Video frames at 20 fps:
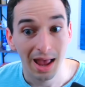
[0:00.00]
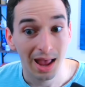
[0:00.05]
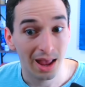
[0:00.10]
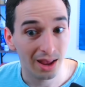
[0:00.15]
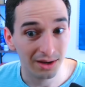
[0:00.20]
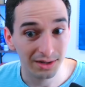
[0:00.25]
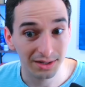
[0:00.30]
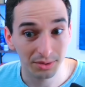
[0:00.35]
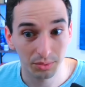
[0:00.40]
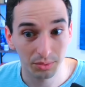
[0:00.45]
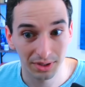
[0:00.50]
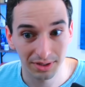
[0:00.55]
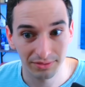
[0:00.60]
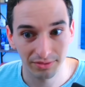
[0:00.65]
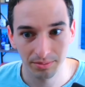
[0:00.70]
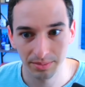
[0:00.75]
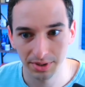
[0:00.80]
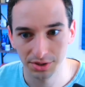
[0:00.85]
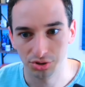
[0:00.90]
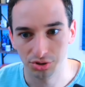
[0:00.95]
And it would
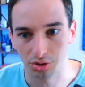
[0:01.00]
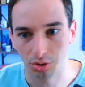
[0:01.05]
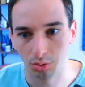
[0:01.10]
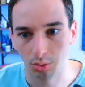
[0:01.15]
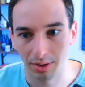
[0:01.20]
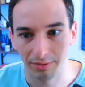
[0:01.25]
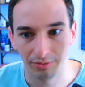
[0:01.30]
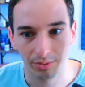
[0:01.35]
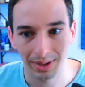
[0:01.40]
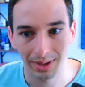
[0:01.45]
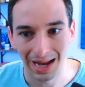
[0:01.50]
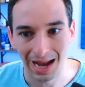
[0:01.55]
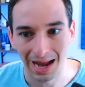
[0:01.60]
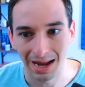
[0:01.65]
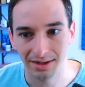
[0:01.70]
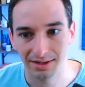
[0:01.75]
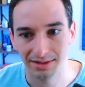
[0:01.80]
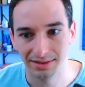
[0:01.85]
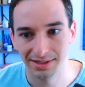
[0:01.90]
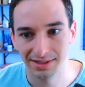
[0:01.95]
even be true if we
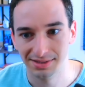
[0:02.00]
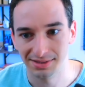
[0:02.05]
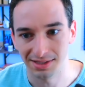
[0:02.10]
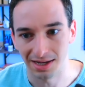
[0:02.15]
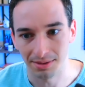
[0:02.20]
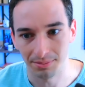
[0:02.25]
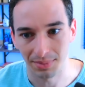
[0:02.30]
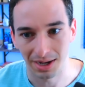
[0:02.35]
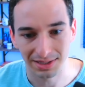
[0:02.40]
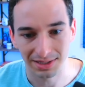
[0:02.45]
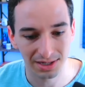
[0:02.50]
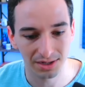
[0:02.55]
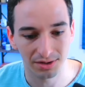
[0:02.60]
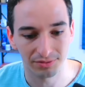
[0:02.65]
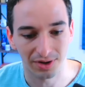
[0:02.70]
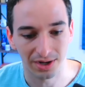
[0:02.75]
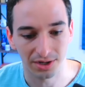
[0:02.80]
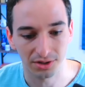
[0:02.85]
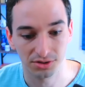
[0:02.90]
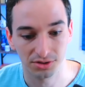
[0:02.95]
had the same
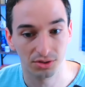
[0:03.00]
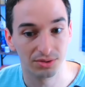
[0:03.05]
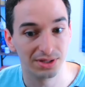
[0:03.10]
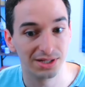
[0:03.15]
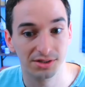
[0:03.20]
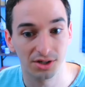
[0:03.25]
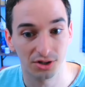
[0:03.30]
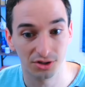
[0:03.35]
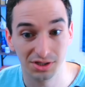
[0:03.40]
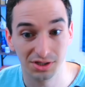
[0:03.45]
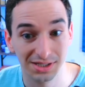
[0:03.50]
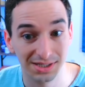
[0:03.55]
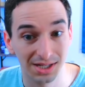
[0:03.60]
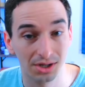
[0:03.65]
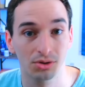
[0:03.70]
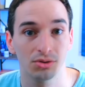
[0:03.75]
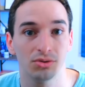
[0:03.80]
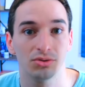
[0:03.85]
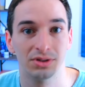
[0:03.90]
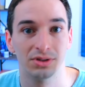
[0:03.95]
identifier. So these are
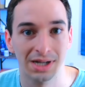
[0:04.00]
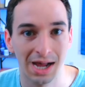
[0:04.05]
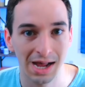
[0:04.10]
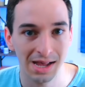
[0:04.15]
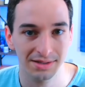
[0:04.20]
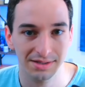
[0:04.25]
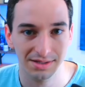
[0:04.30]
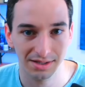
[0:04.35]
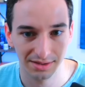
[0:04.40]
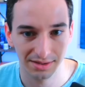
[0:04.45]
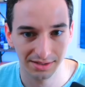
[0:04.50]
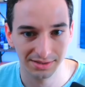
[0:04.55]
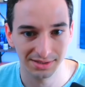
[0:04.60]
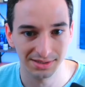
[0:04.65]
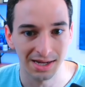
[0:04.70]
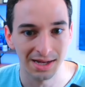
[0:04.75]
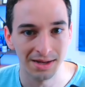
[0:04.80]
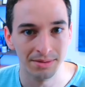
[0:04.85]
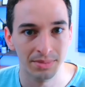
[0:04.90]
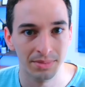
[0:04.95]
still not the
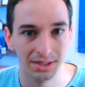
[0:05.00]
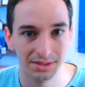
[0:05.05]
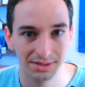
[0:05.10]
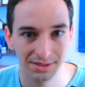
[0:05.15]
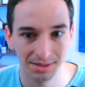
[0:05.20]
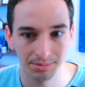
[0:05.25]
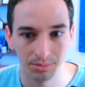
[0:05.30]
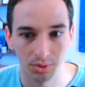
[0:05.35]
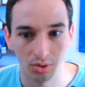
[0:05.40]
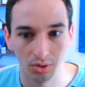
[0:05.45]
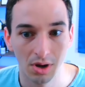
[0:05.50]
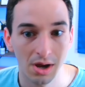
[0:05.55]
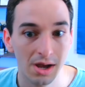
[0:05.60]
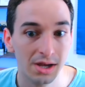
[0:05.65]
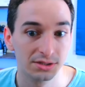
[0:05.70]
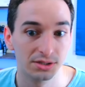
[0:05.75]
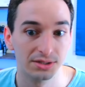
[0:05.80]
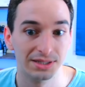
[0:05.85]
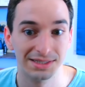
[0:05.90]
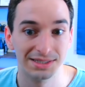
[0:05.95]
same symbol.
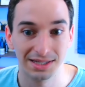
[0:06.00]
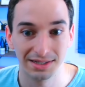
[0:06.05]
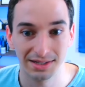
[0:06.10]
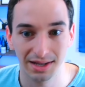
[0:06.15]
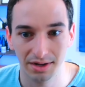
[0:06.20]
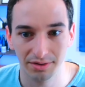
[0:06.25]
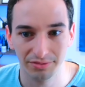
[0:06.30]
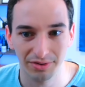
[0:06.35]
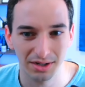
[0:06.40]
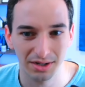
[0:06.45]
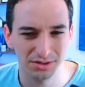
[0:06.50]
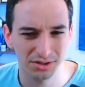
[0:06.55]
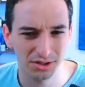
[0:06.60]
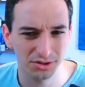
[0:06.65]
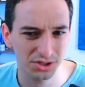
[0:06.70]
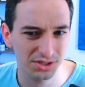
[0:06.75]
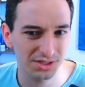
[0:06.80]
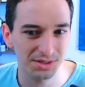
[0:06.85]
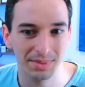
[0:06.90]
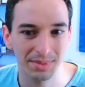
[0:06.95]
So these identifiers are
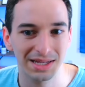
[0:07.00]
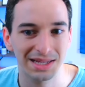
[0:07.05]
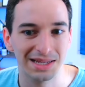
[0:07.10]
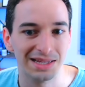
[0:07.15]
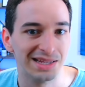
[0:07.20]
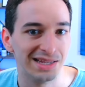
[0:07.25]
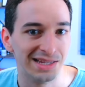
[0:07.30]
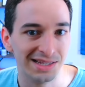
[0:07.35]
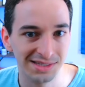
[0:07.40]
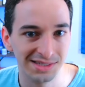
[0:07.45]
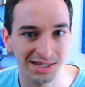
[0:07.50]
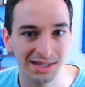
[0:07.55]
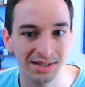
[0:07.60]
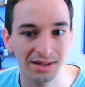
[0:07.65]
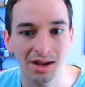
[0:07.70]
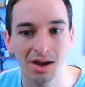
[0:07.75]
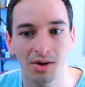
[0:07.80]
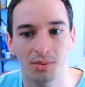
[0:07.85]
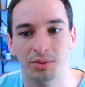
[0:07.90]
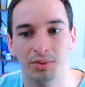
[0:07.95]
just to make it
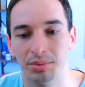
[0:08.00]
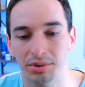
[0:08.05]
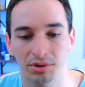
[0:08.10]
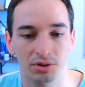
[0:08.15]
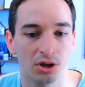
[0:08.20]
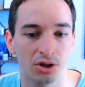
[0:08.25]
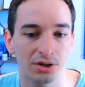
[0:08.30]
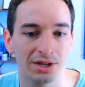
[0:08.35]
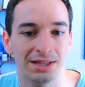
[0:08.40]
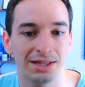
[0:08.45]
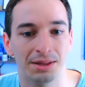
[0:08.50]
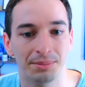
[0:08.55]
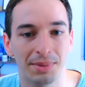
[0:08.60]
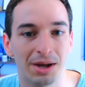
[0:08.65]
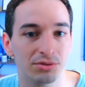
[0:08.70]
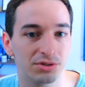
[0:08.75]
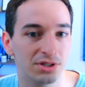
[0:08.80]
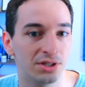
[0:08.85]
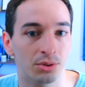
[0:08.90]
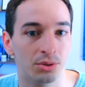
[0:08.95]
easy when we're logging them
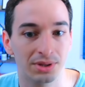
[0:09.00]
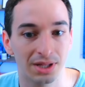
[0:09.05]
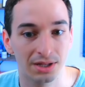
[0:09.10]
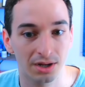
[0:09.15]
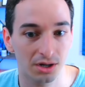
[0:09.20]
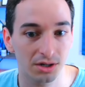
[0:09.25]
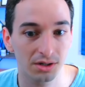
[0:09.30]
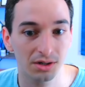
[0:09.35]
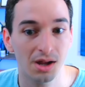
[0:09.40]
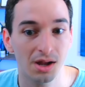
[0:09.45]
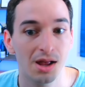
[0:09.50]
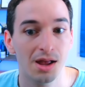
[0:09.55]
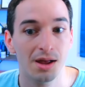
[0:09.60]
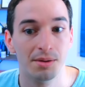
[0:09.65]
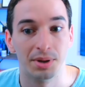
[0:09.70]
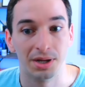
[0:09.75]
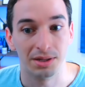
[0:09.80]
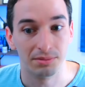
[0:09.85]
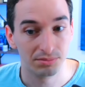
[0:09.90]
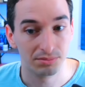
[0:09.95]
out to know what they are,
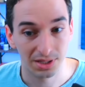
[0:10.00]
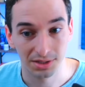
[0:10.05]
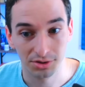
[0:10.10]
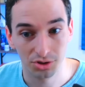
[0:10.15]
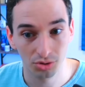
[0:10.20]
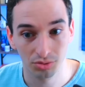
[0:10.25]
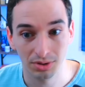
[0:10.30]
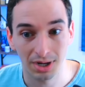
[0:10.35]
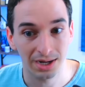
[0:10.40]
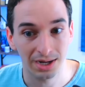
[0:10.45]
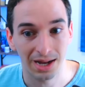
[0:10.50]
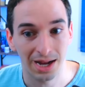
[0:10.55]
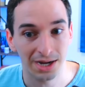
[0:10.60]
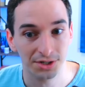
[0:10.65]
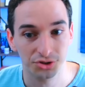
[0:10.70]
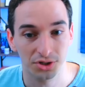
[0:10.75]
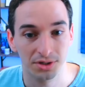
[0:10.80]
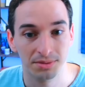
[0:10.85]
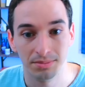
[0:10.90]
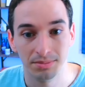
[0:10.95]
but they do not
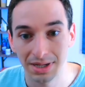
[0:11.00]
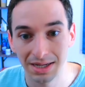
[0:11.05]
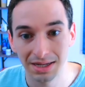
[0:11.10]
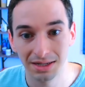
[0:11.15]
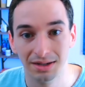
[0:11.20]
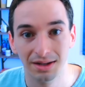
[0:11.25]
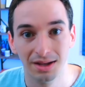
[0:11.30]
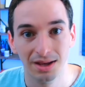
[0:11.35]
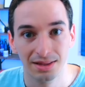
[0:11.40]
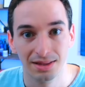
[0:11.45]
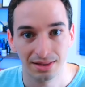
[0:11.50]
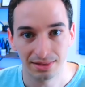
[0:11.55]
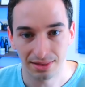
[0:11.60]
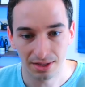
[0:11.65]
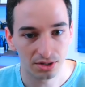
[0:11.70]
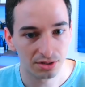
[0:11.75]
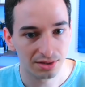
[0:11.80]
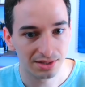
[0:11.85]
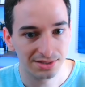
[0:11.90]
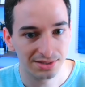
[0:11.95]
actually mean that
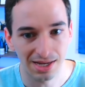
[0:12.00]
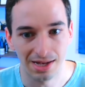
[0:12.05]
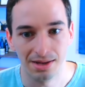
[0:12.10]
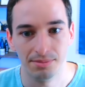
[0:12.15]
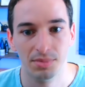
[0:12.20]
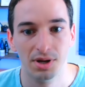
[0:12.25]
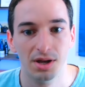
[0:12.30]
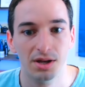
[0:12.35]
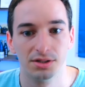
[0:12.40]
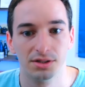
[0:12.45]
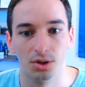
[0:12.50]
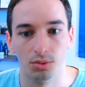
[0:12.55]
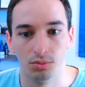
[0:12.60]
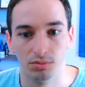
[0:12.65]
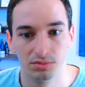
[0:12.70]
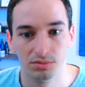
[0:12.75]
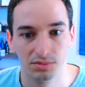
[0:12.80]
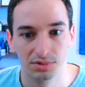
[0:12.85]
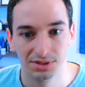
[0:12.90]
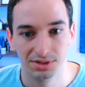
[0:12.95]
they are the same. So
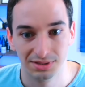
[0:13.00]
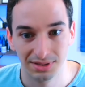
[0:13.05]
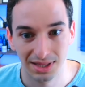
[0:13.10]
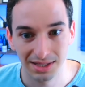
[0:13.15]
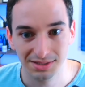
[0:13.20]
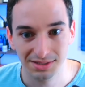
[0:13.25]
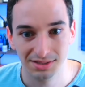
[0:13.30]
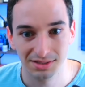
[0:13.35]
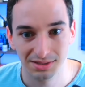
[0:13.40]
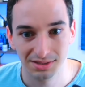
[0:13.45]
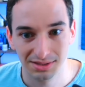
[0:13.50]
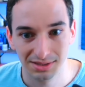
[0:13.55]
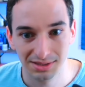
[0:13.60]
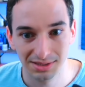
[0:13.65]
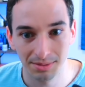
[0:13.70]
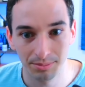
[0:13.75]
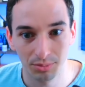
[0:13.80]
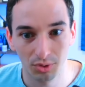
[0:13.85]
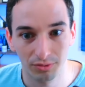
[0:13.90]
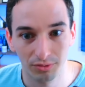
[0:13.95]
this
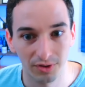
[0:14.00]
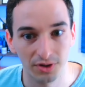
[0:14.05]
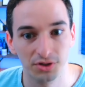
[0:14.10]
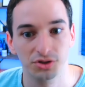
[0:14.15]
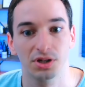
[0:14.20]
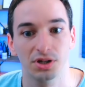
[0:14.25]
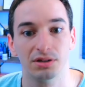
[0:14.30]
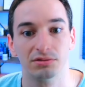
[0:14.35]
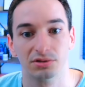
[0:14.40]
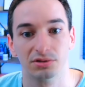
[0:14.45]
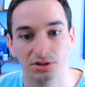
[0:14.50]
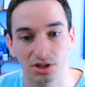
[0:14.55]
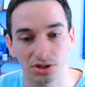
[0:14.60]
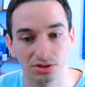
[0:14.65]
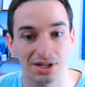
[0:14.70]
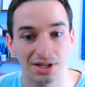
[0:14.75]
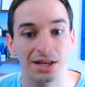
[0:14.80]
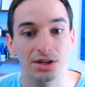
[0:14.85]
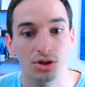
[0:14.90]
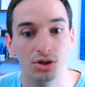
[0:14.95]
symbol function
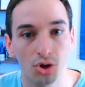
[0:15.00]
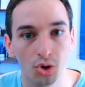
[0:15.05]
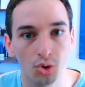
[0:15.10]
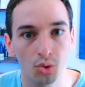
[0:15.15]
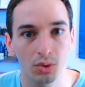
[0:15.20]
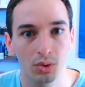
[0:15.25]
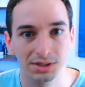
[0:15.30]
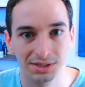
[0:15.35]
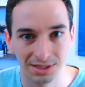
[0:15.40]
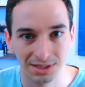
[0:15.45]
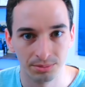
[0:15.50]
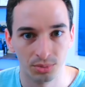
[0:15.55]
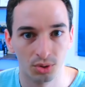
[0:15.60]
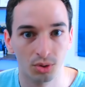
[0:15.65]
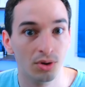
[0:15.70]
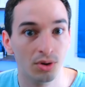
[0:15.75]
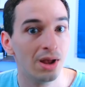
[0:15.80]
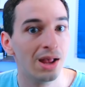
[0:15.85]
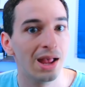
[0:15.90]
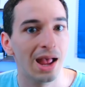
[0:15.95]
returns a new
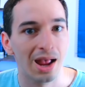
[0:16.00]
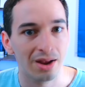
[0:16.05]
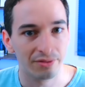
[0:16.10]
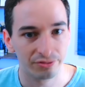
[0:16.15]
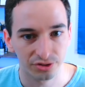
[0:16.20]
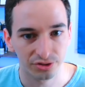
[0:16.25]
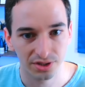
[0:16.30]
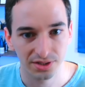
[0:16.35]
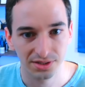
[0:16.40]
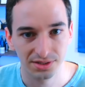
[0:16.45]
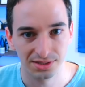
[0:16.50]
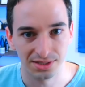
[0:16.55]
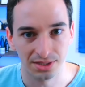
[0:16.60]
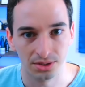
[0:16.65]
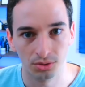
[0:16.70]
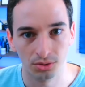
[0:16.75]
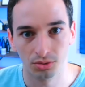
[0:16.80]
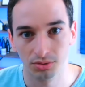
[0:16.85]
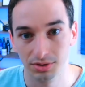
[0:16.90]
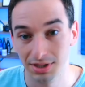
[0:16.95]
symbol every
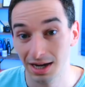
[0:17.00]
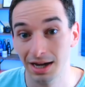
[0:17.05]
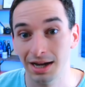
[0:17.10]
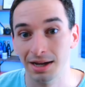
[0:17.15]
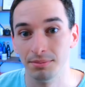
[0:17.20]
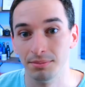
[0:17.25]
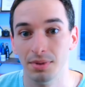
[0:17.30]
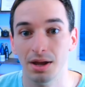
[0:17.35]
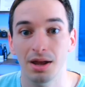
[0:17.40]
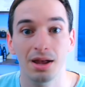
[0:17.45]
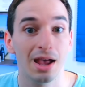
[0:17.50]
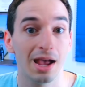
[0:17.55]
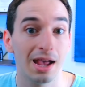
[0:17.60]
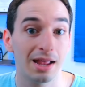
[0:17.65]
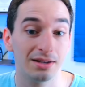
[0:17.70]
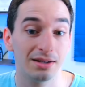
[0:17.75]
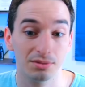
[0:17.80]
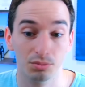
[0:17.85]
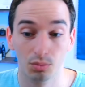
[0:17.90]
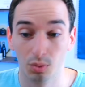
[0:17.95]
single time.
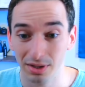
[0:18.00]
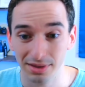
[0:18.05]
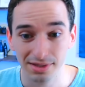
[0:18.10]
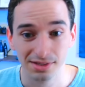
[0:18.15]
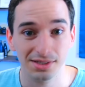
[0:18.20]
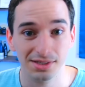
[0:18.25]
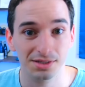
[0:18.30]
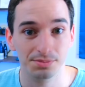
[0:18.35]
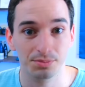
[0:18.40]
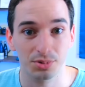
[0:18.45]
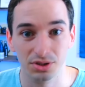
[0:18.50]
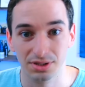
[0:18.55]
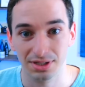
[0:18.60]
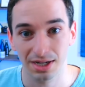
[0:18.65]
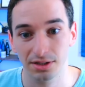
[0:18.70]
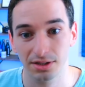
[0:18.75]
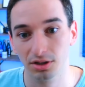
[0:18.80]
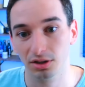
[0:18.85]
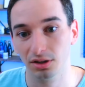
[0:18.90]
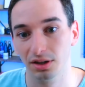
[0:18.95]
And where this is
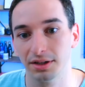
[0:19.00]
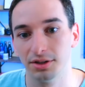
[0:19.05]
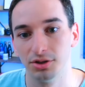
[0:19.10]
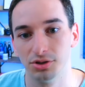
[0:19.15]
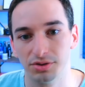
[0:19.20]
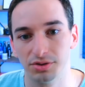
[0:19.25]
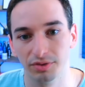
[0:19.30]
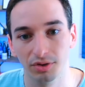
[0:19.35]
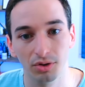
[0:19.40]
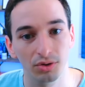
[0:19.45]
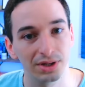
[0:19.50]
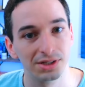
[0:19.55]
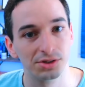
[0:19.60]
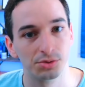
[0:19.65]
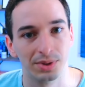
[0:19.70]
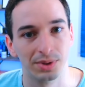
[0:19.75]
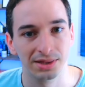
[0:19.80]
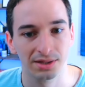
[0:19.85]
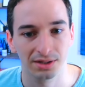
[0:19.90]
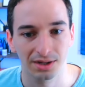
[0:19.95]
particularly useful is
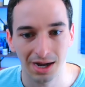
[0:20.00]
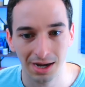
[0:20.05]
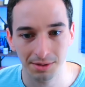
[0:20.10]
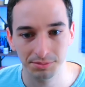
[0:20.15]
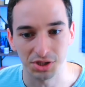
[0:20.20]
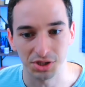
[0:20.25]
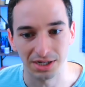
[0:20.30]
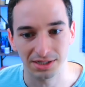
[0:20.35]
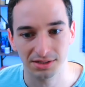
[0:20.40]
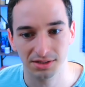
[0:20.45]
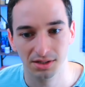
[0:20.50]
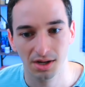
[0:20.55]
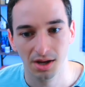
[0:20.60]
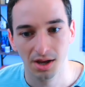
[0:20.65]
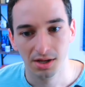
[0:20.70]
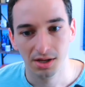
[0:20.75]
with objects.